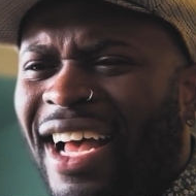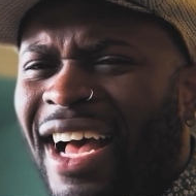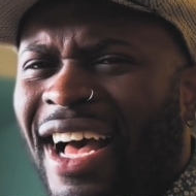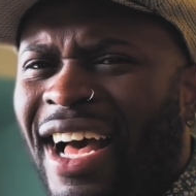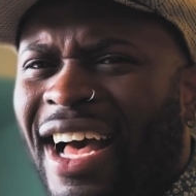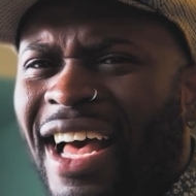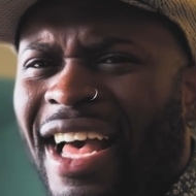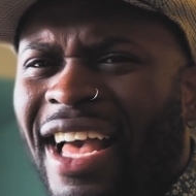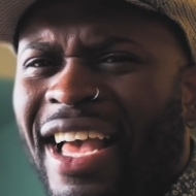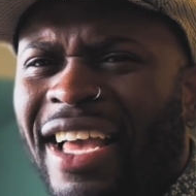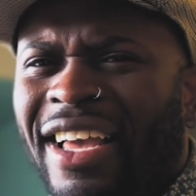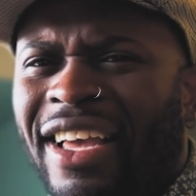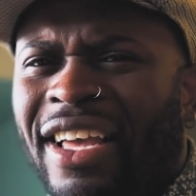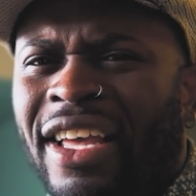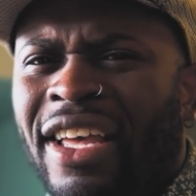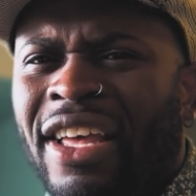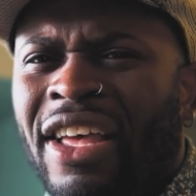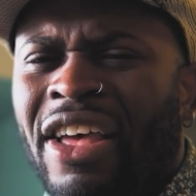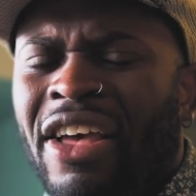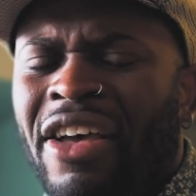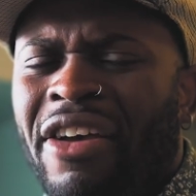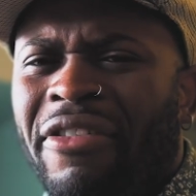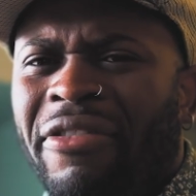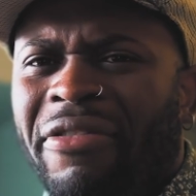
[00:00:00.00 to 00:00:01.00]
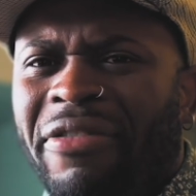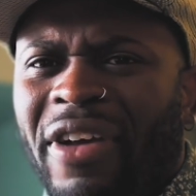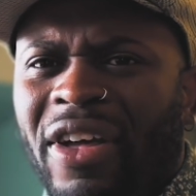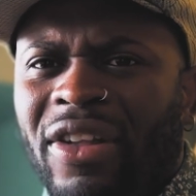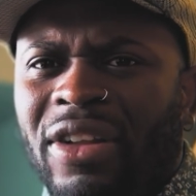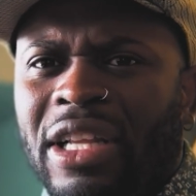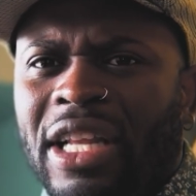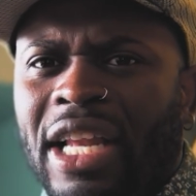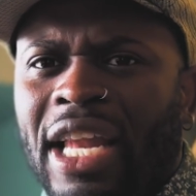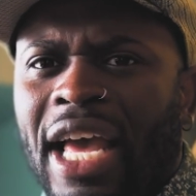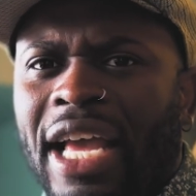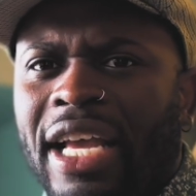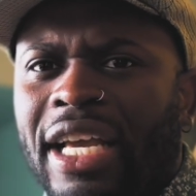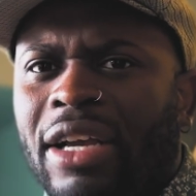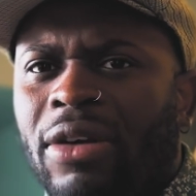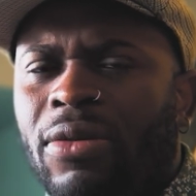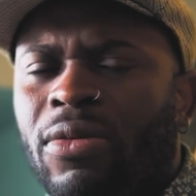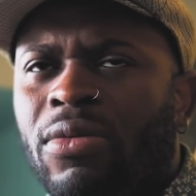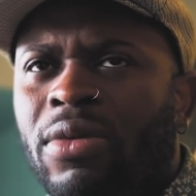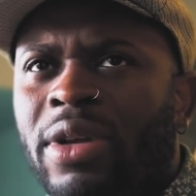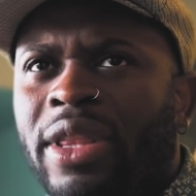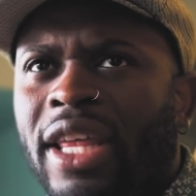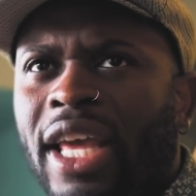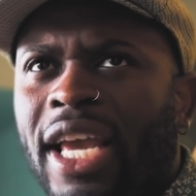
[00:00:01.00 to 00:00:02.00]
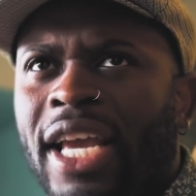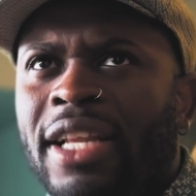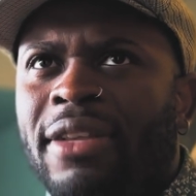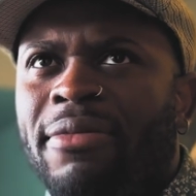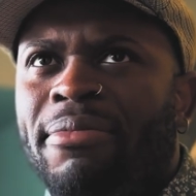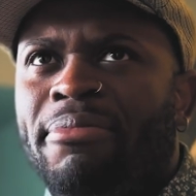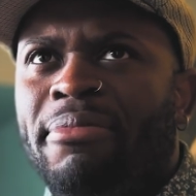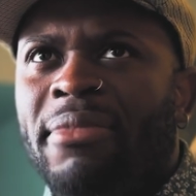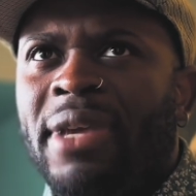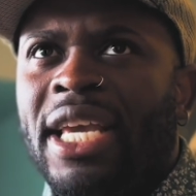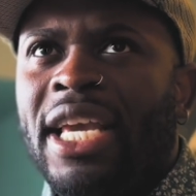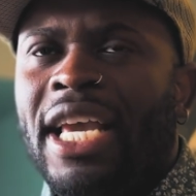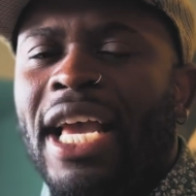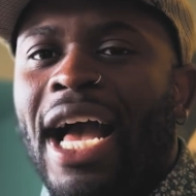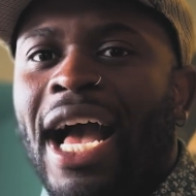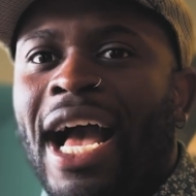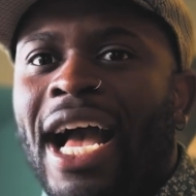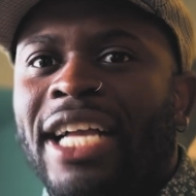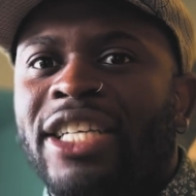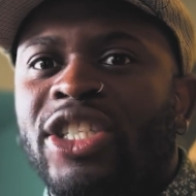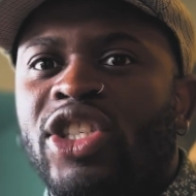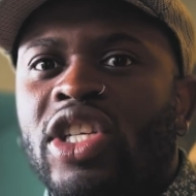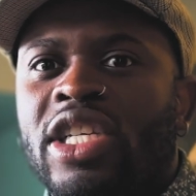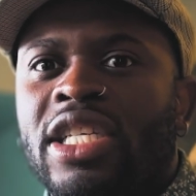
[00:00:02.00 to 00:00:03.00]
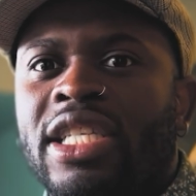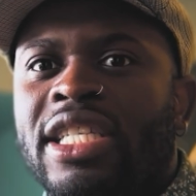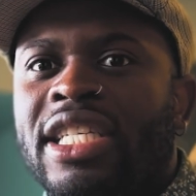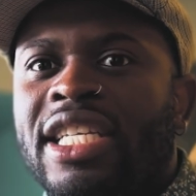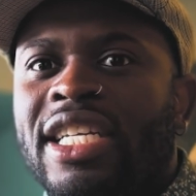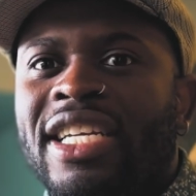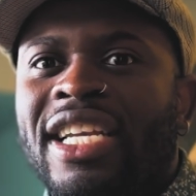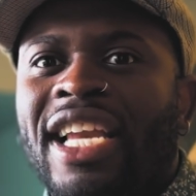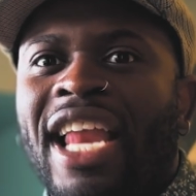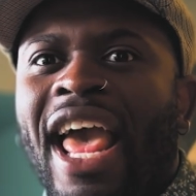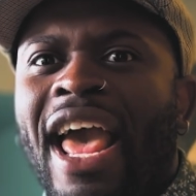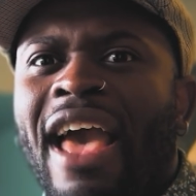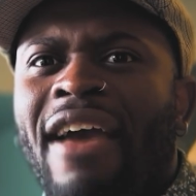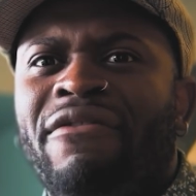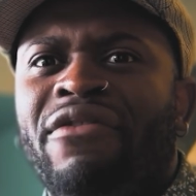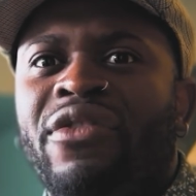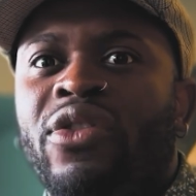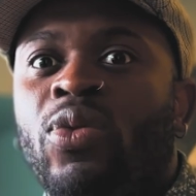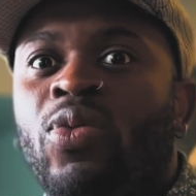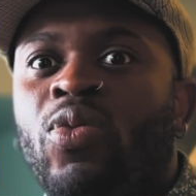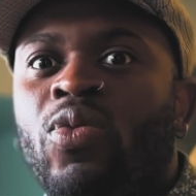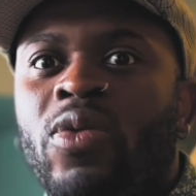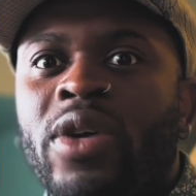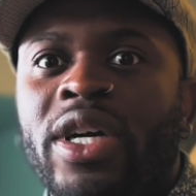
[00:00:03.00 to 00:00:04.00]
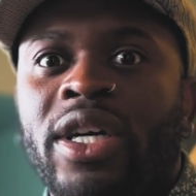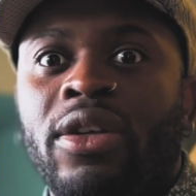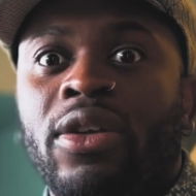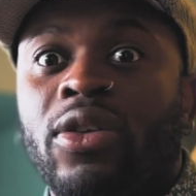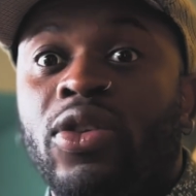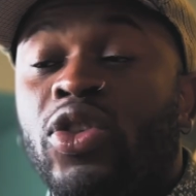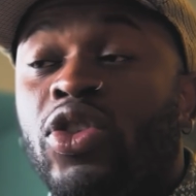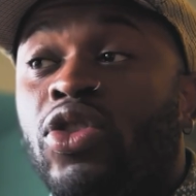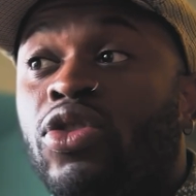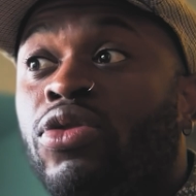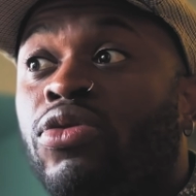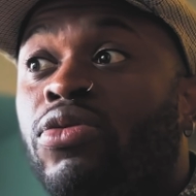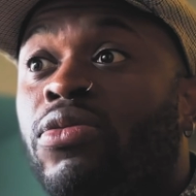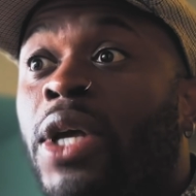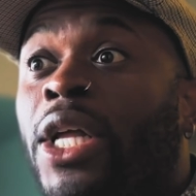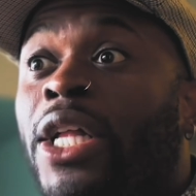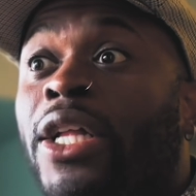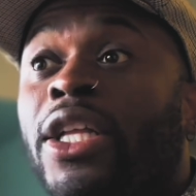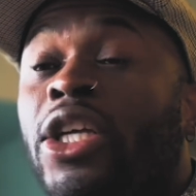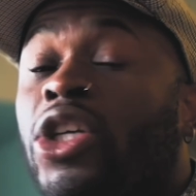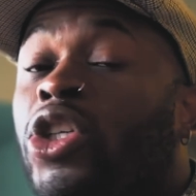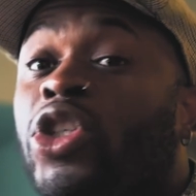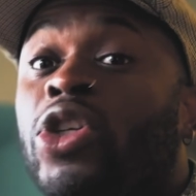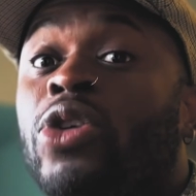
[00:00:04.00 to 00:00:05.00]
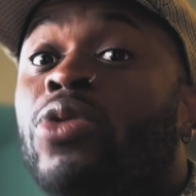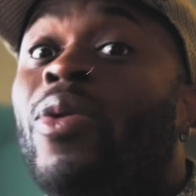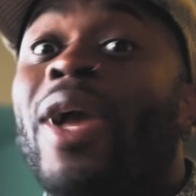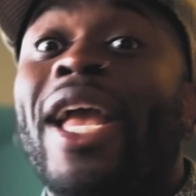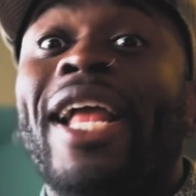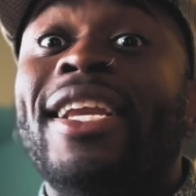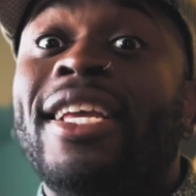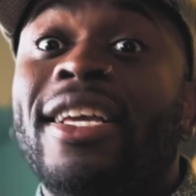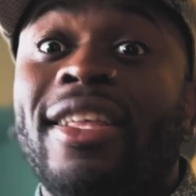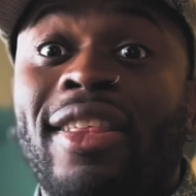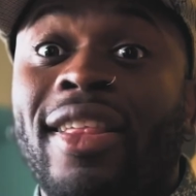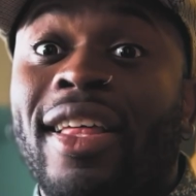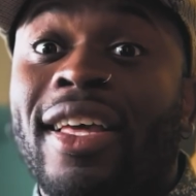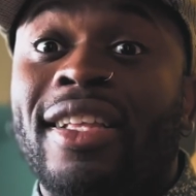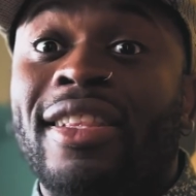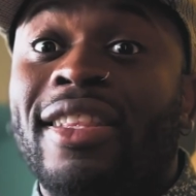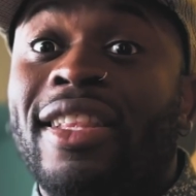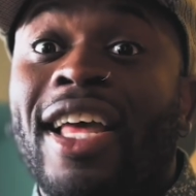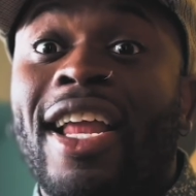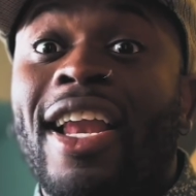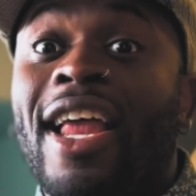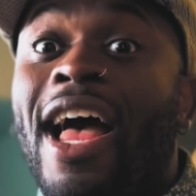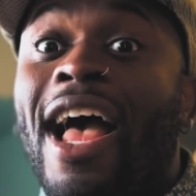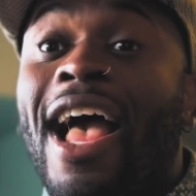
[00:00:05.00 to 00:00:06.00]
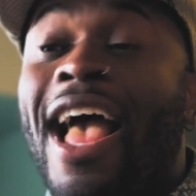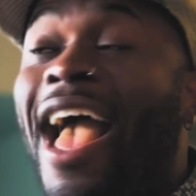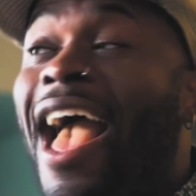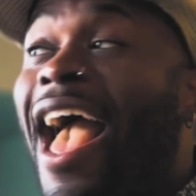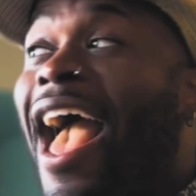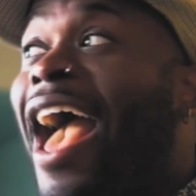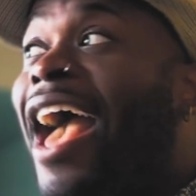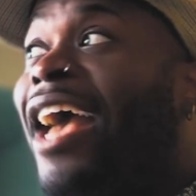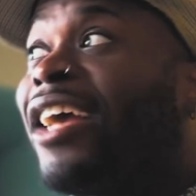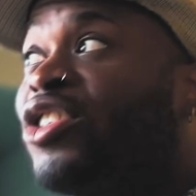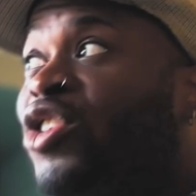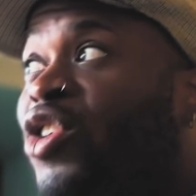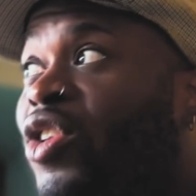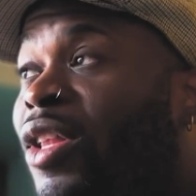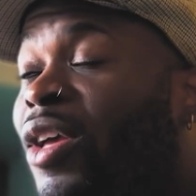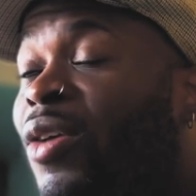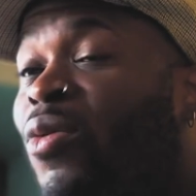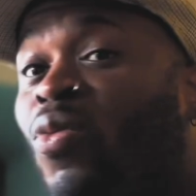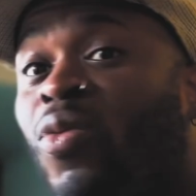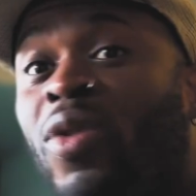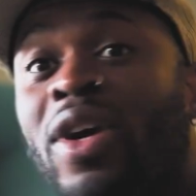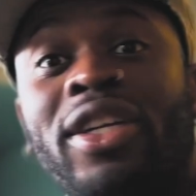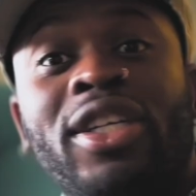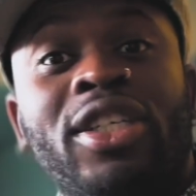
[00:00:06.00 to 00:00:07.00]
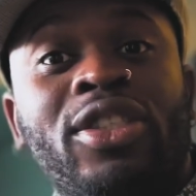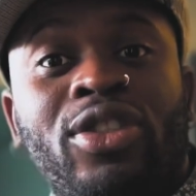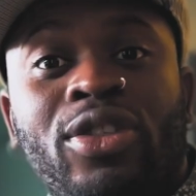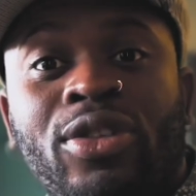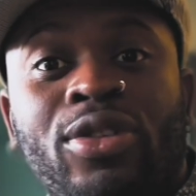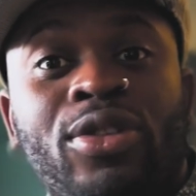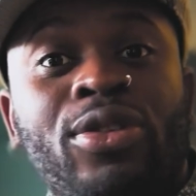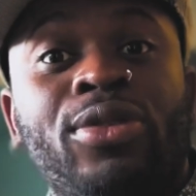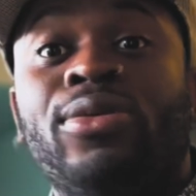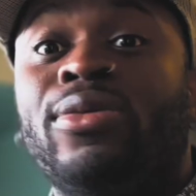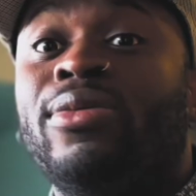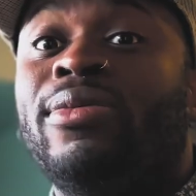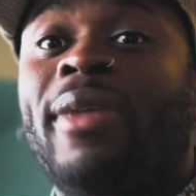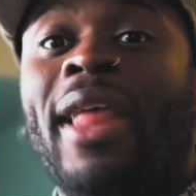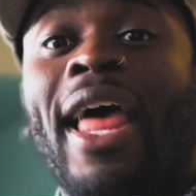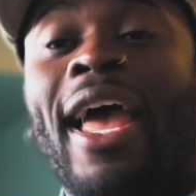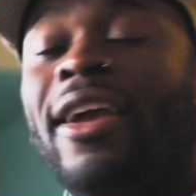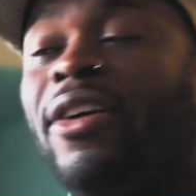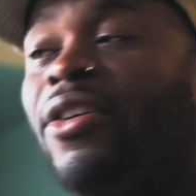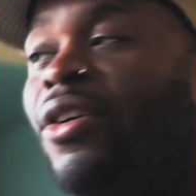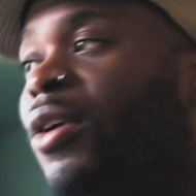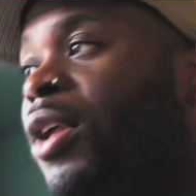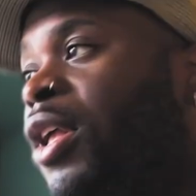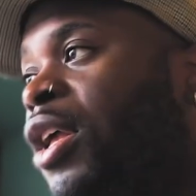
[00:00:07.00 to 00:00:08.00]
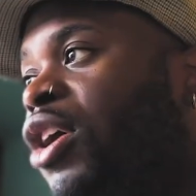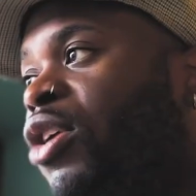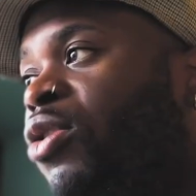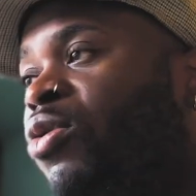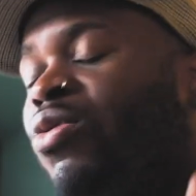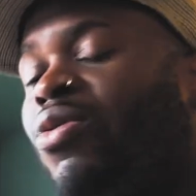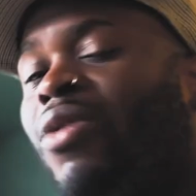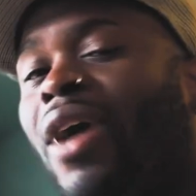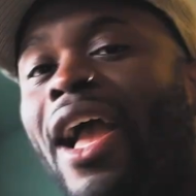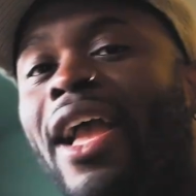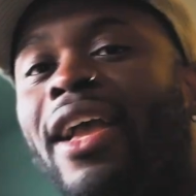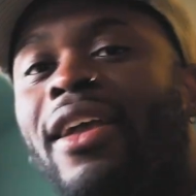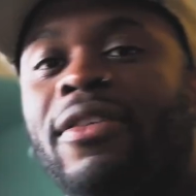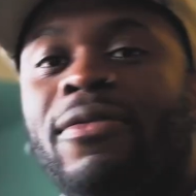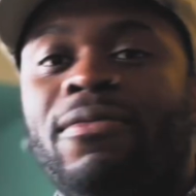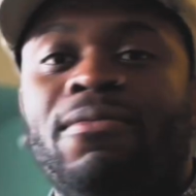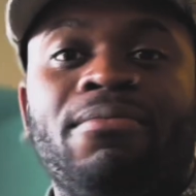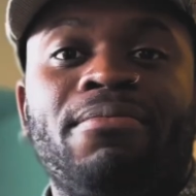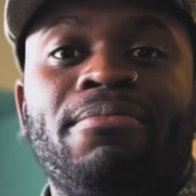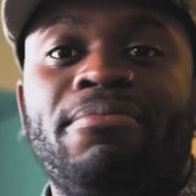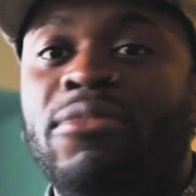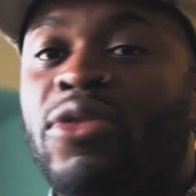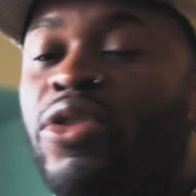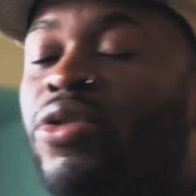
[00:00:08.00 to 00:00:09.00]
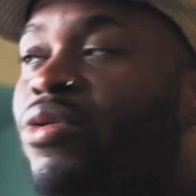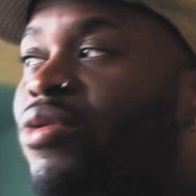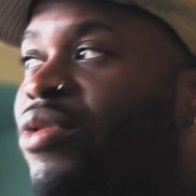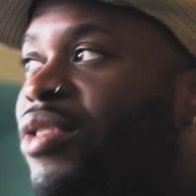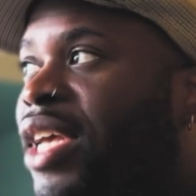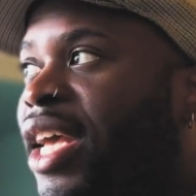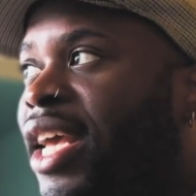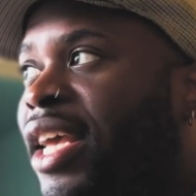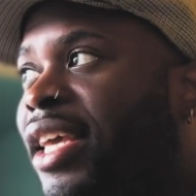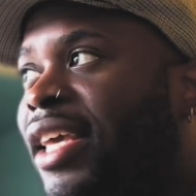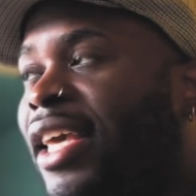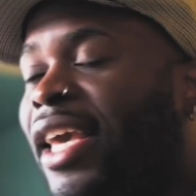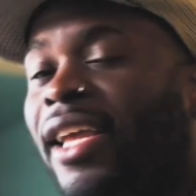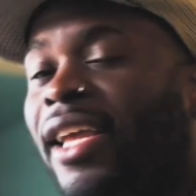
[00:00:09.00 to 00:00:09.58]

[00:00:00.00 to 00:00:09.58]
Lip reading: I felt like within me, I just didn't have the will to do anything that I actually wanted to do, like write music